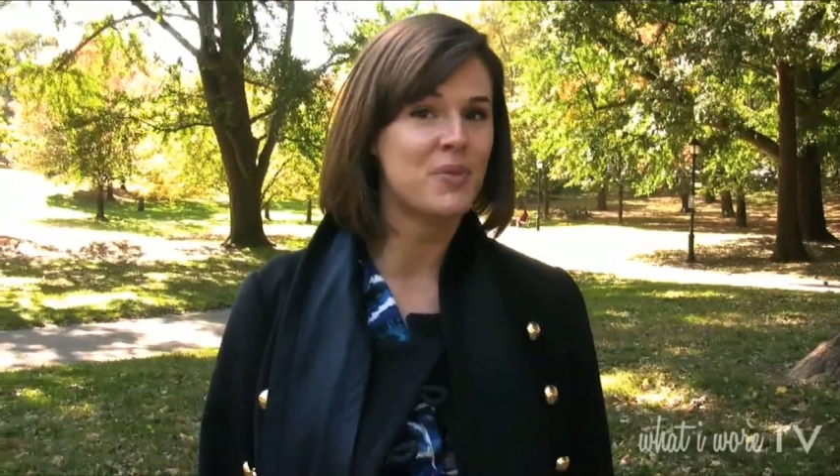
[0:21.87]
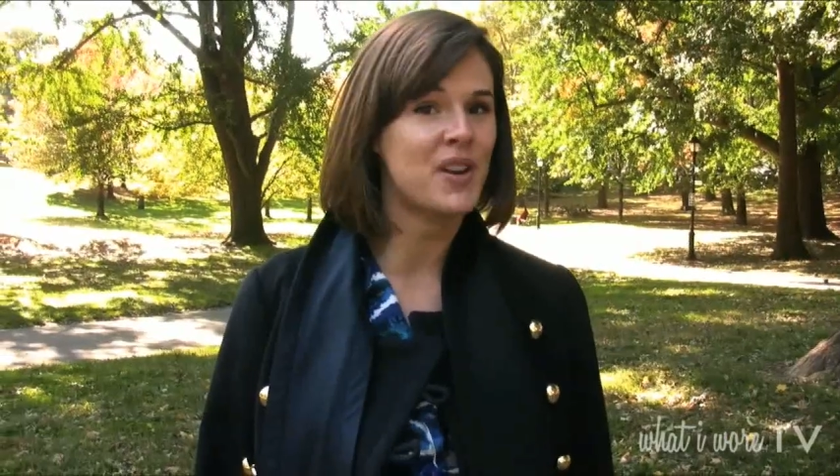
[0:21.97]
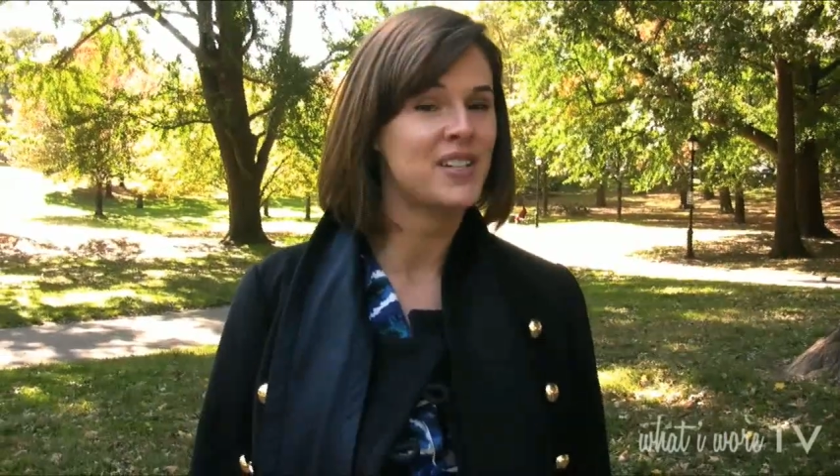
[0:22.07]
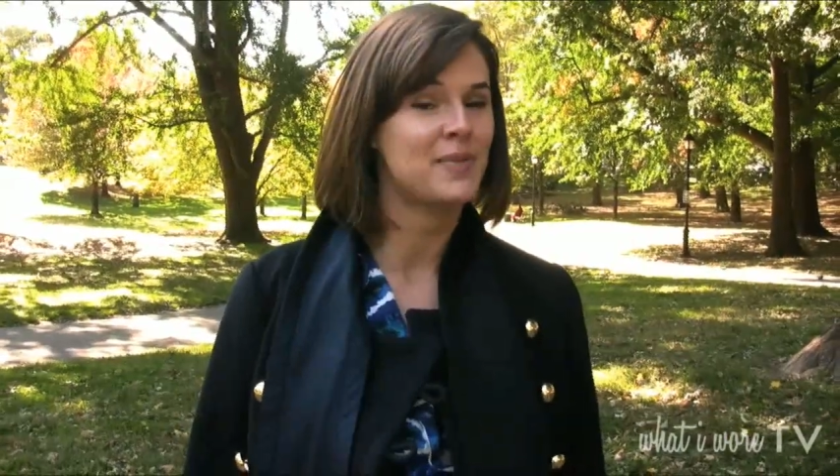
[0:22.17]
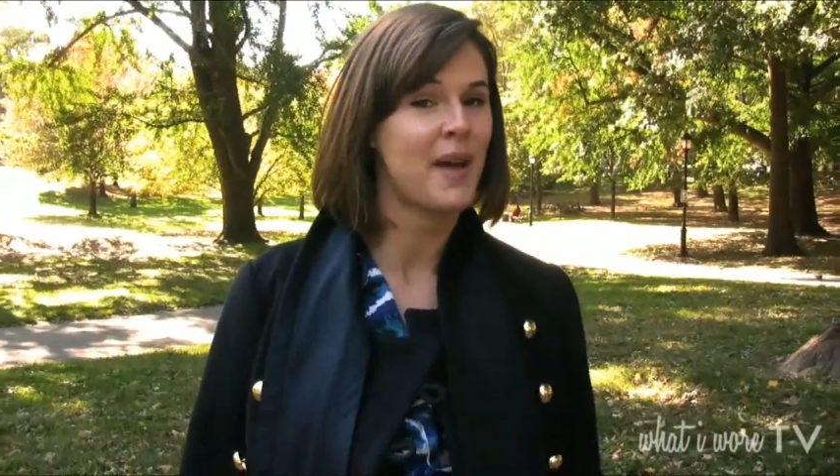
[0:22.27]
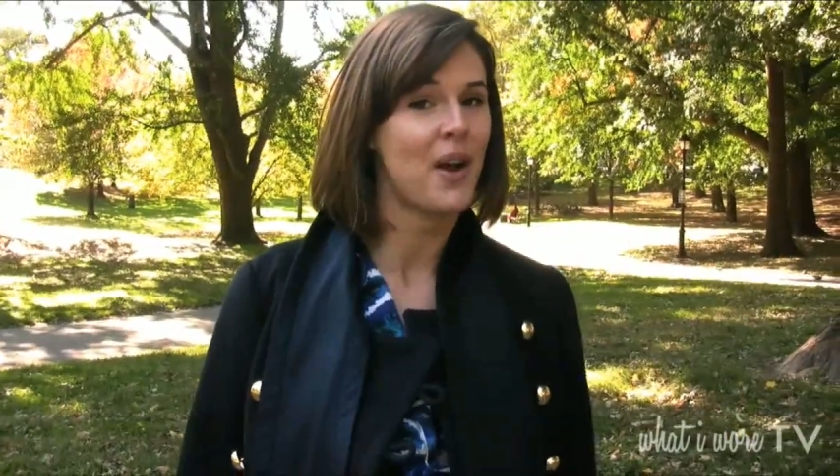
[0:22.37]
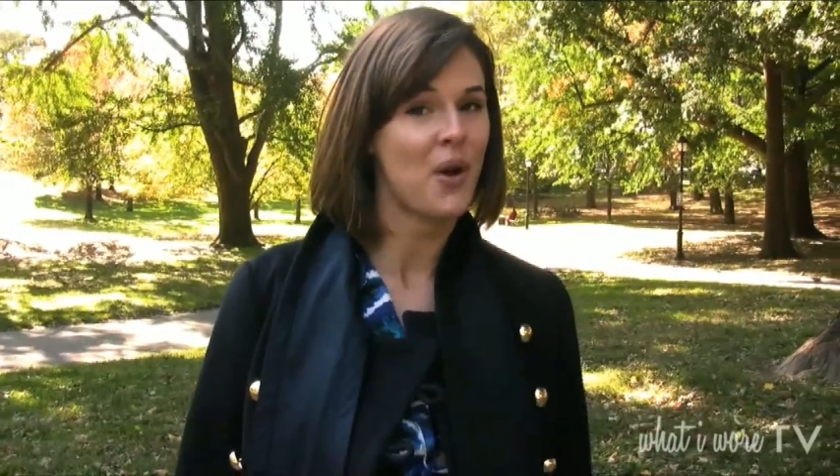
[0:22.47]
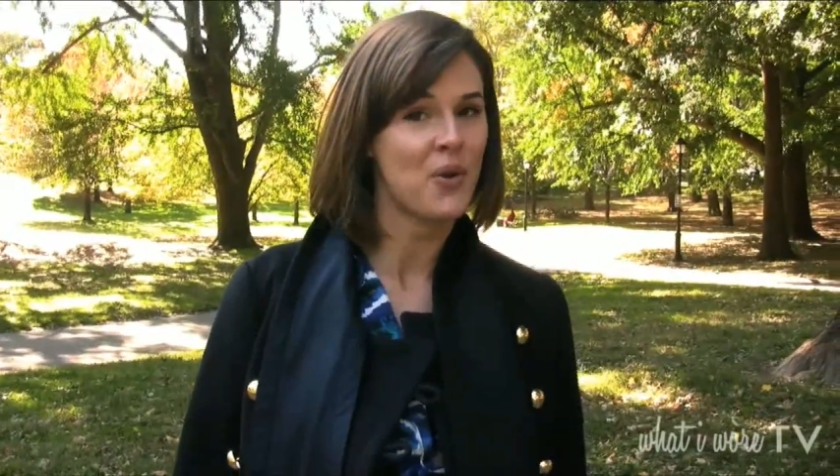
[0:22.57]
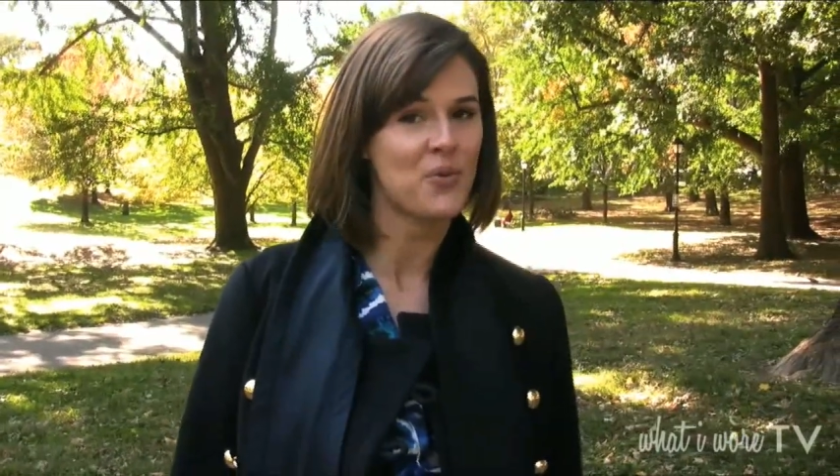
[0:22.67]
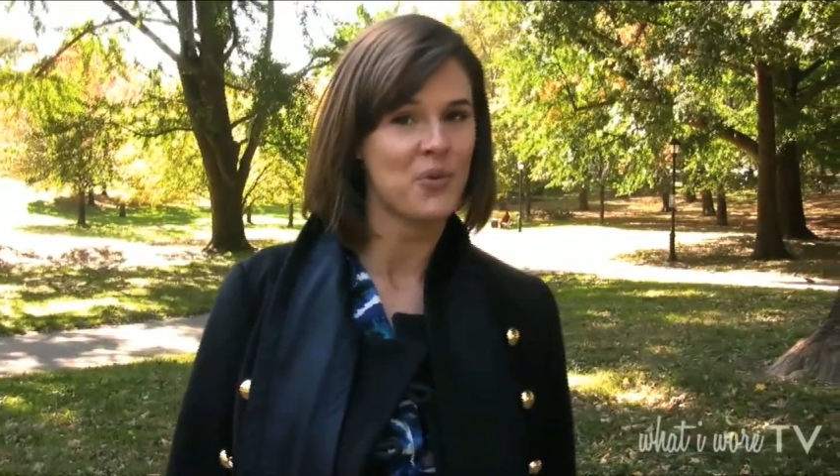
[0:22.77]
put it into my
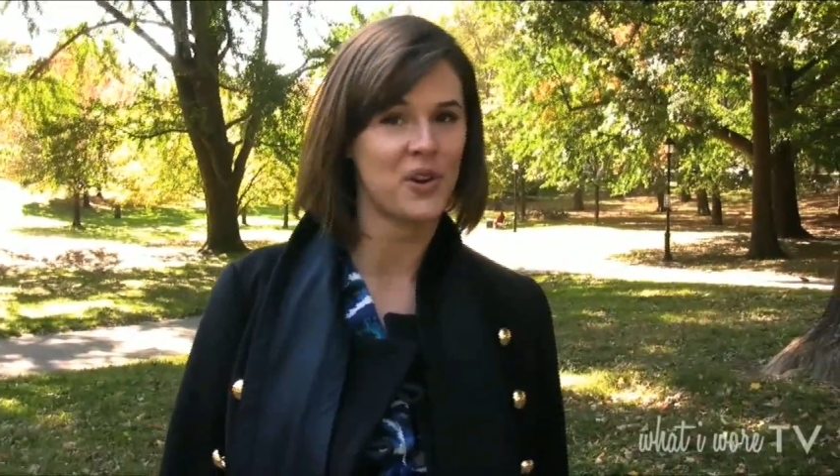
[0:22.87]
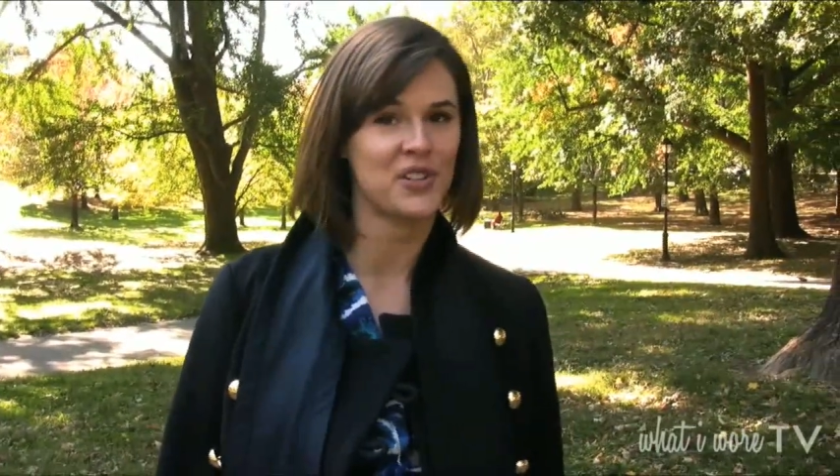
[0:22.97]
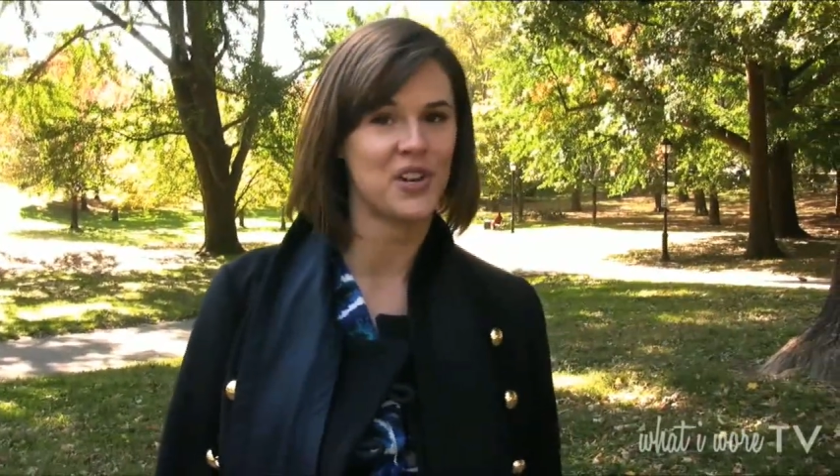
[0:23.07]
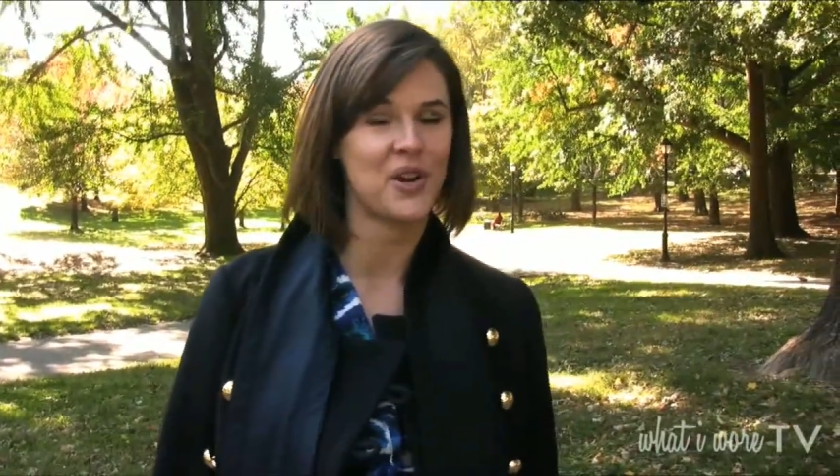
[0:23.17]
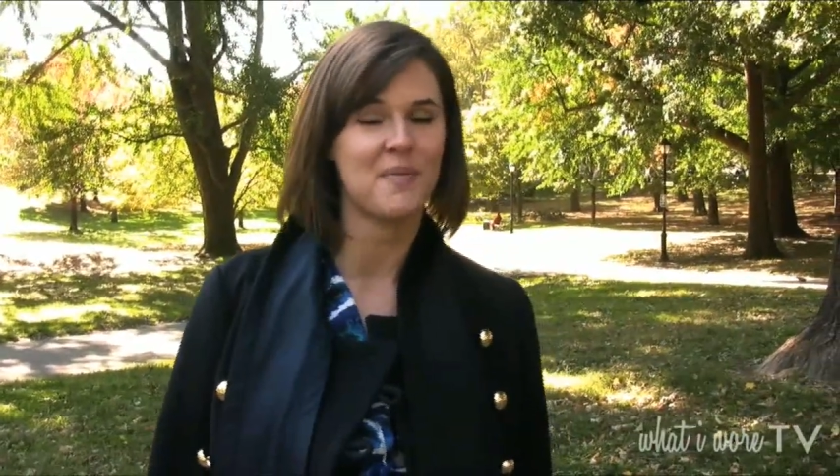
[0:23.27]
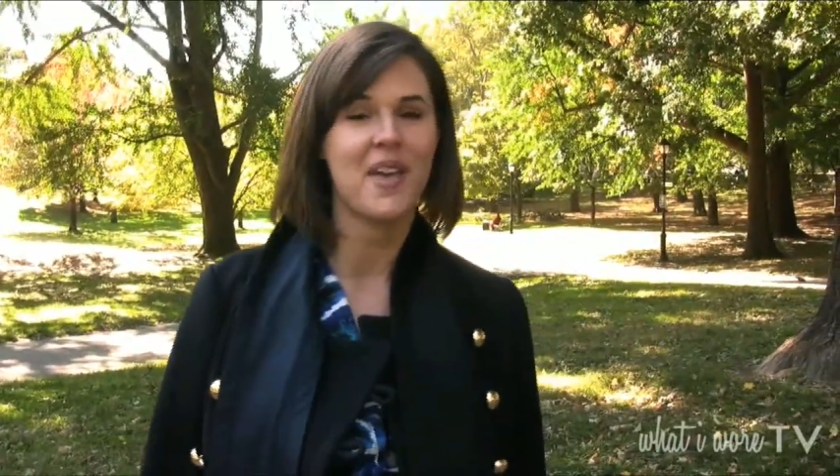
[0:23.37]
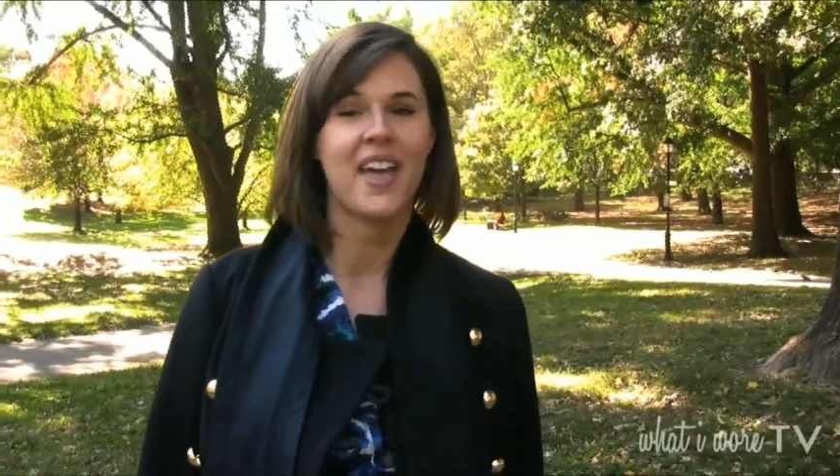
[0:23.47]
own wardrobe,